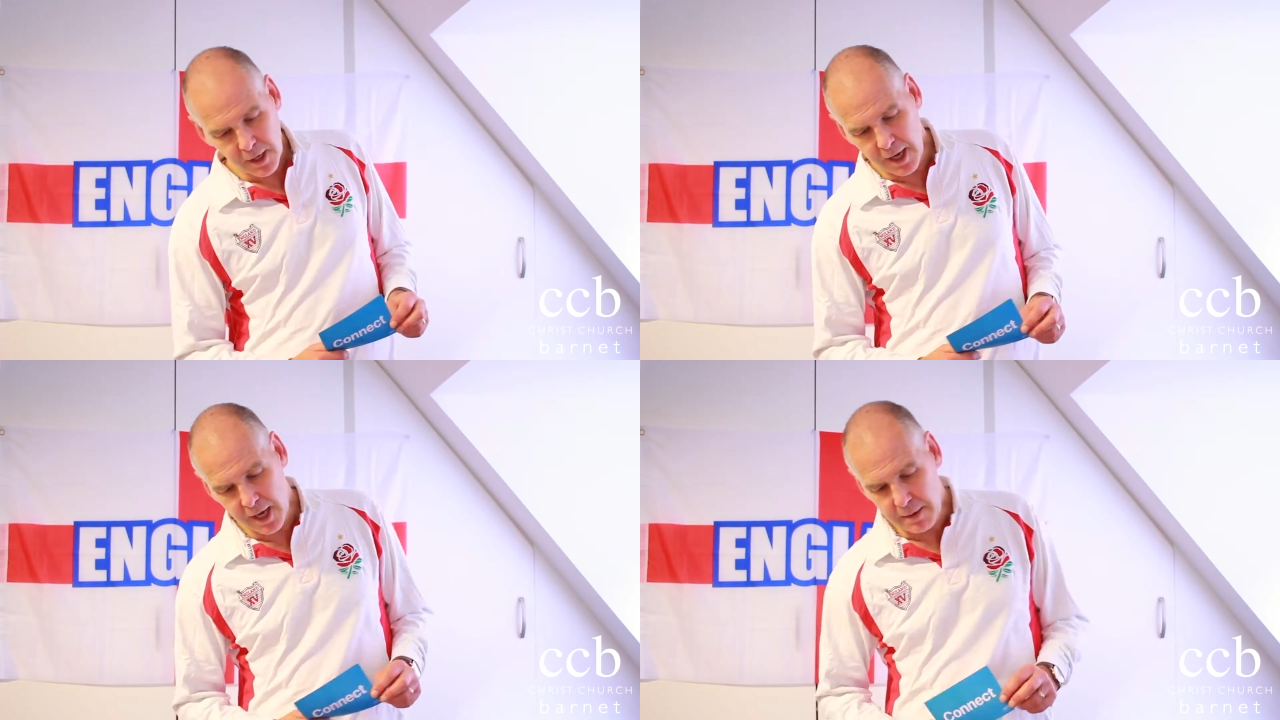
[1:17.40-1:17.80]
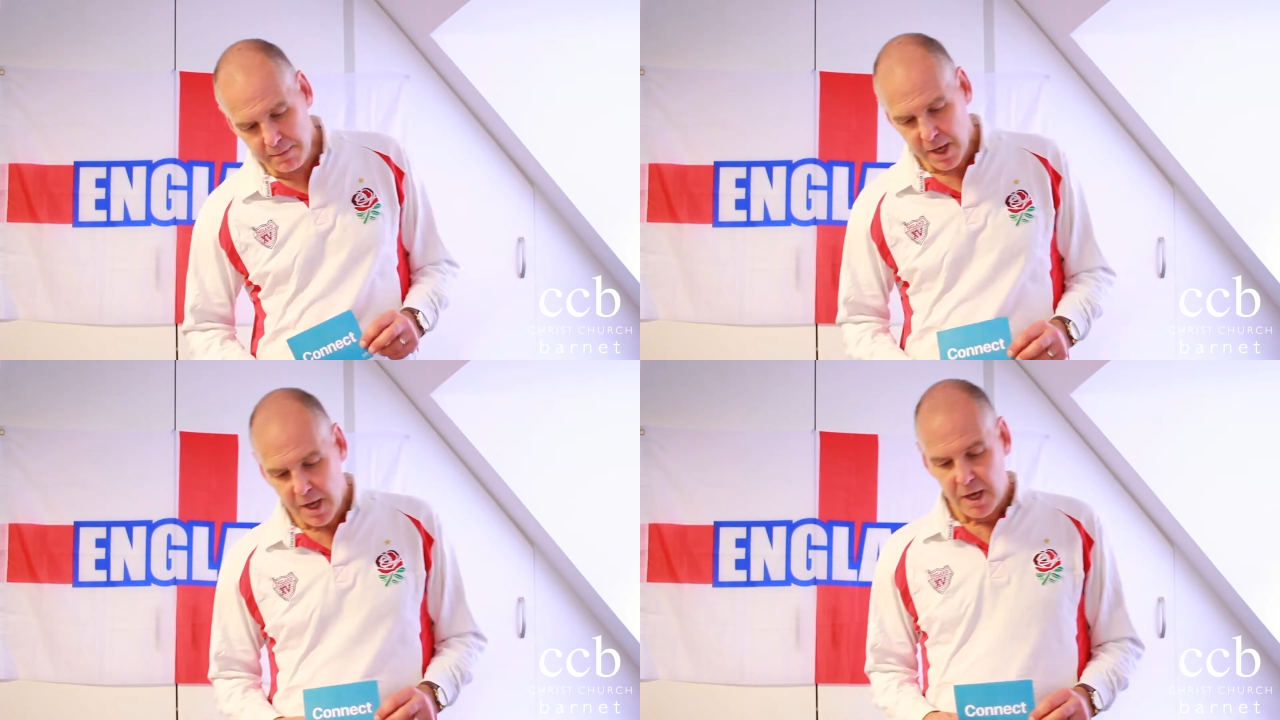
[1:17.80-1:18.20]

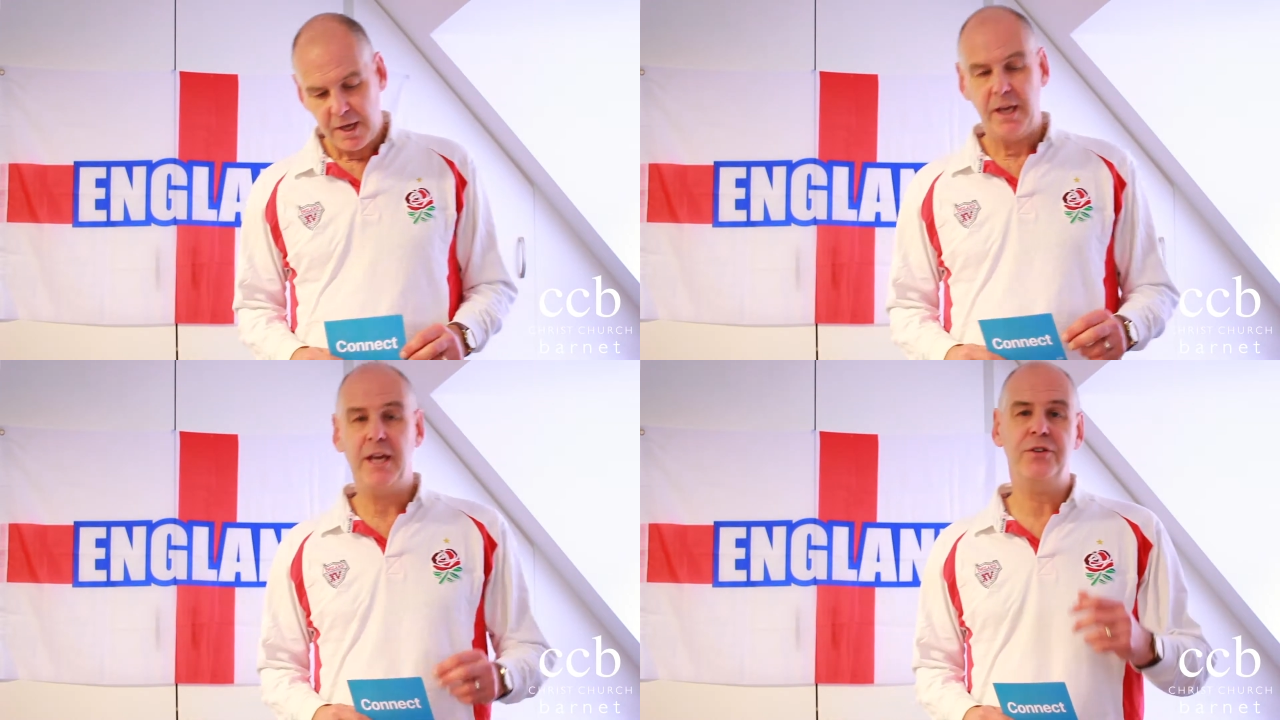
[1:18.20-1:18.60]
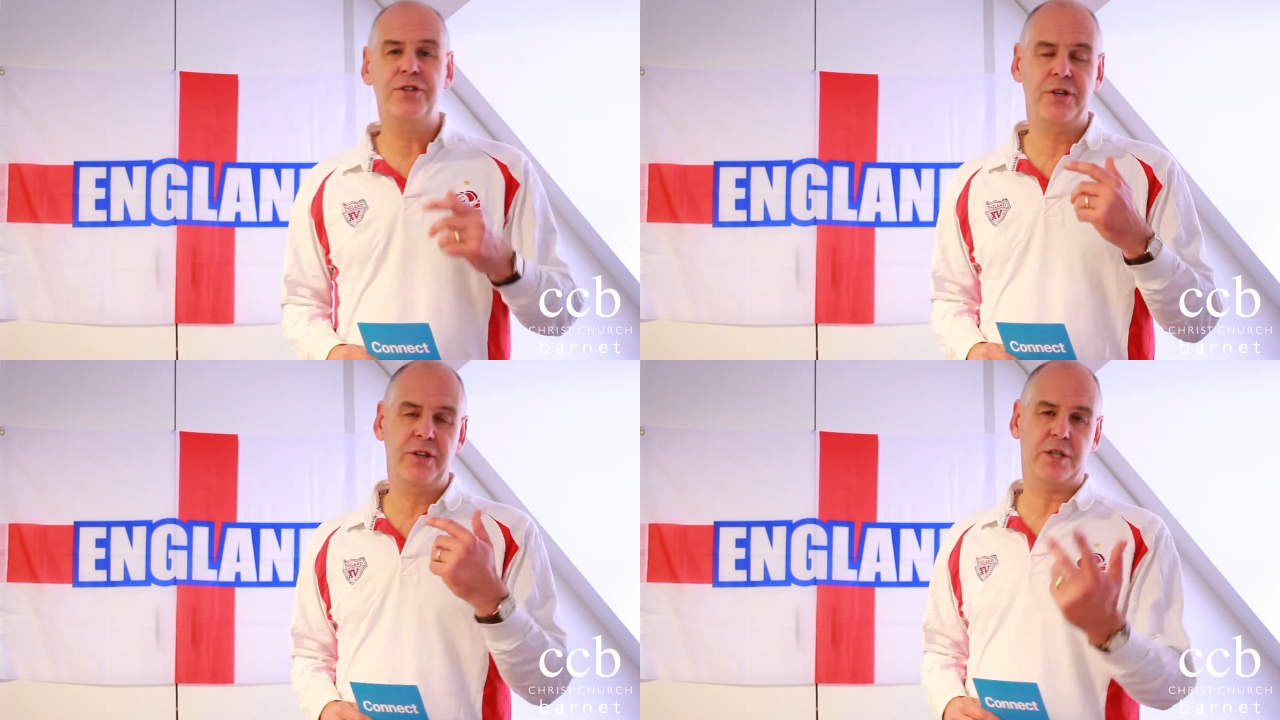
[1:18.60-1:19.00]
um,
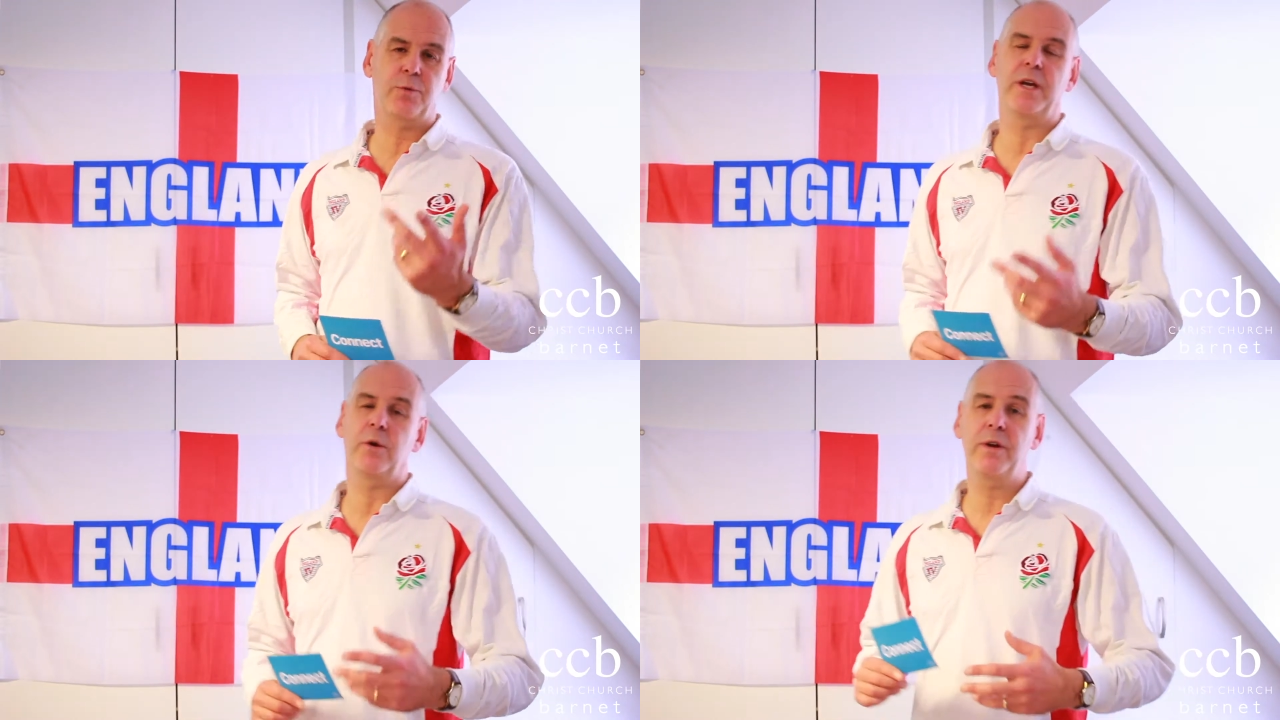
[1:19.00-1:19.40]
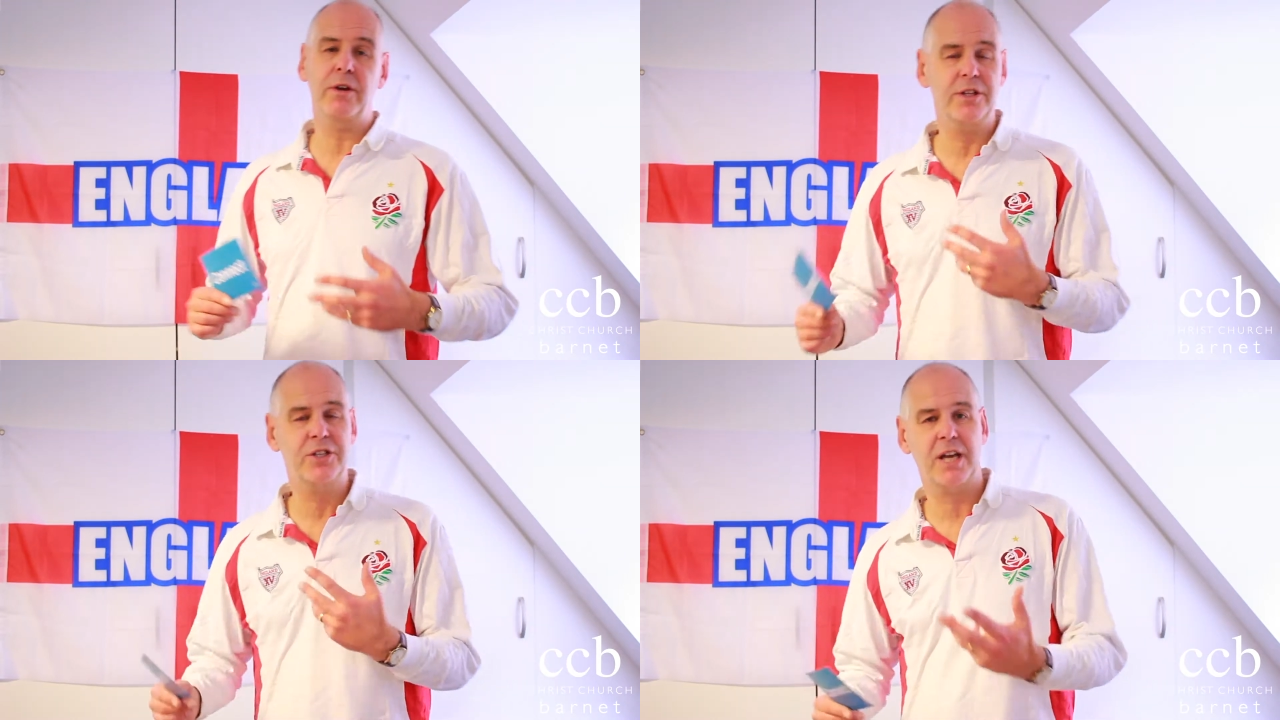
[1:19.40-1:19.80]
into this week. We
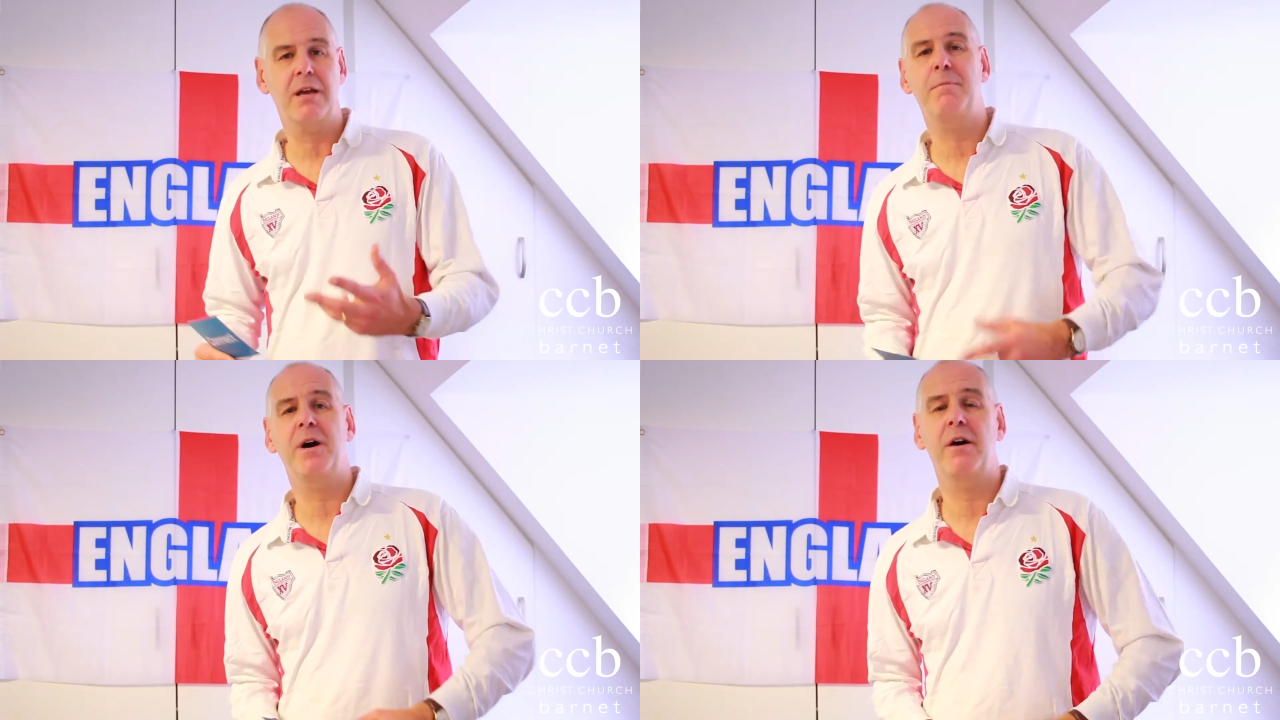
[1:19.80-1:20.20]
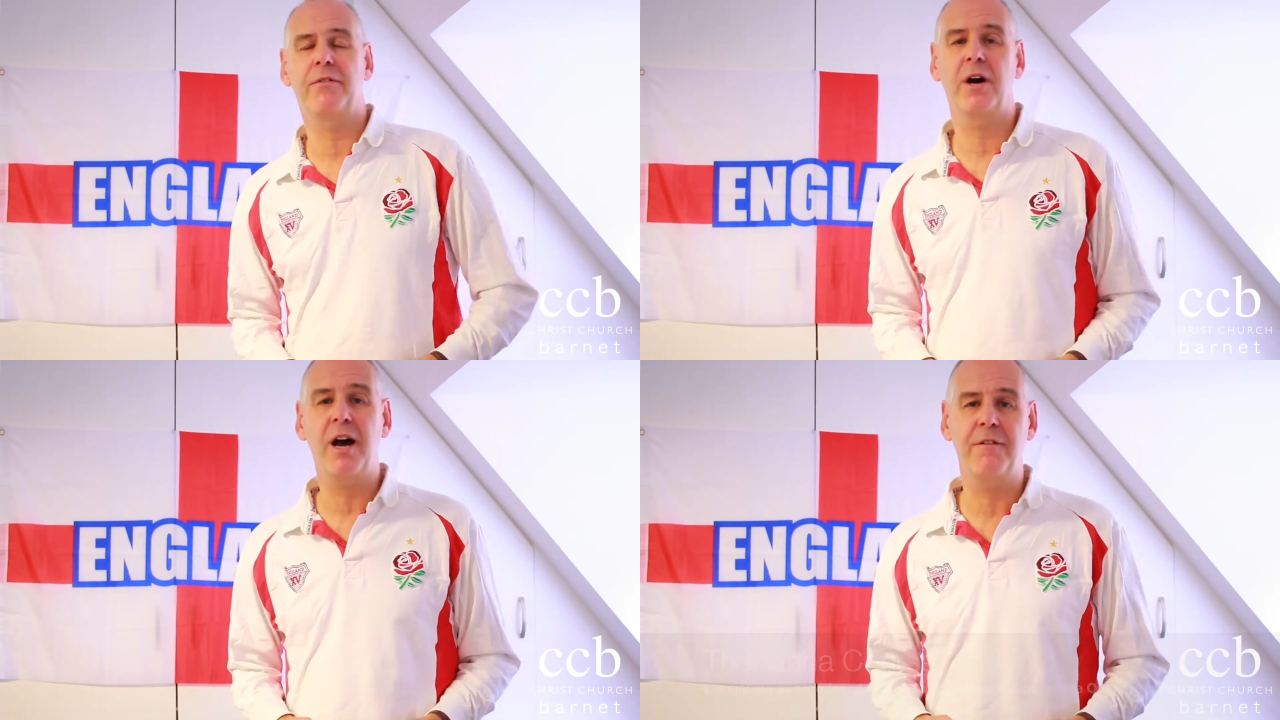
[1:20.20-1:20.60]
got the second part
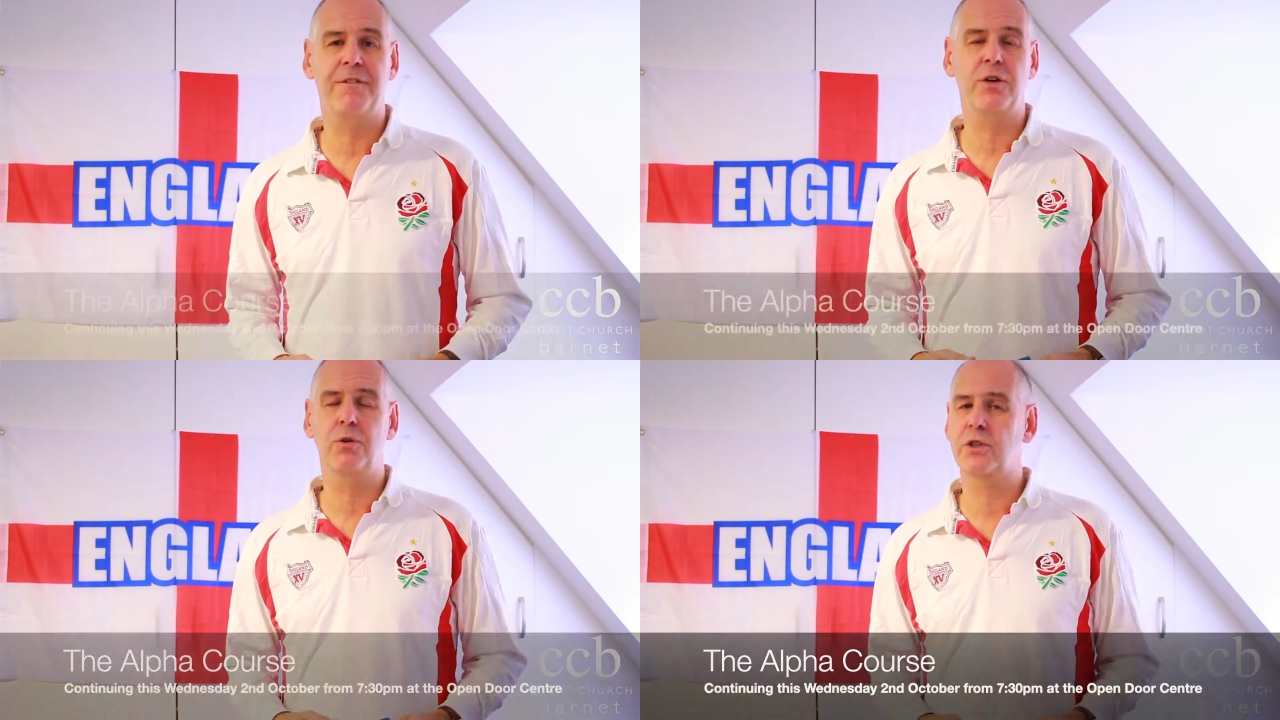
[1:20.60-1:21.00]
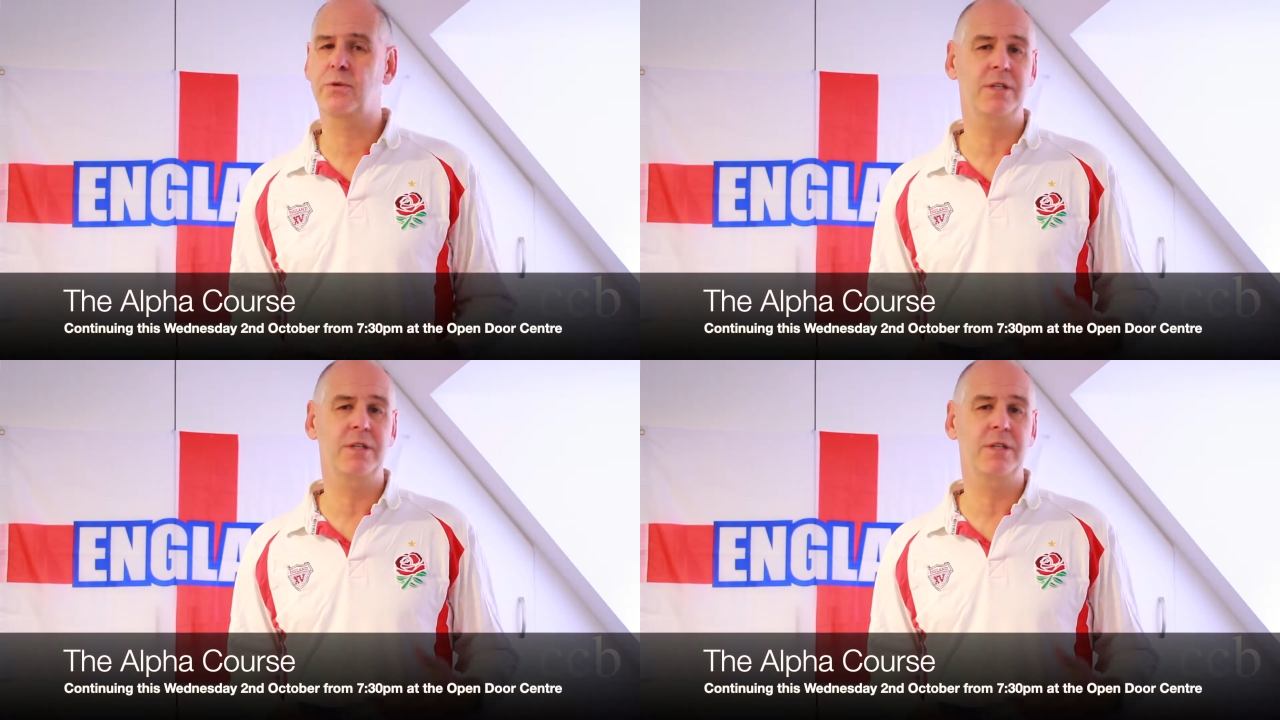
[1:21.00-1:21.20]
of our Alpha course.